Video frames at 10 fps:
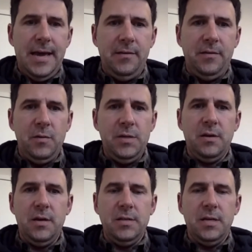And so we
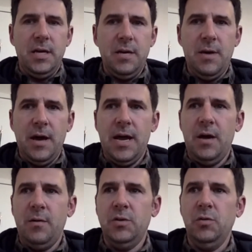started talking about
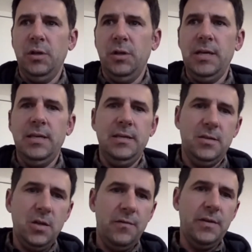how it's really the
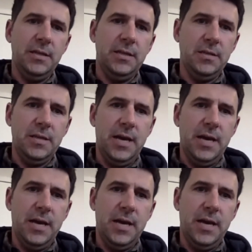services,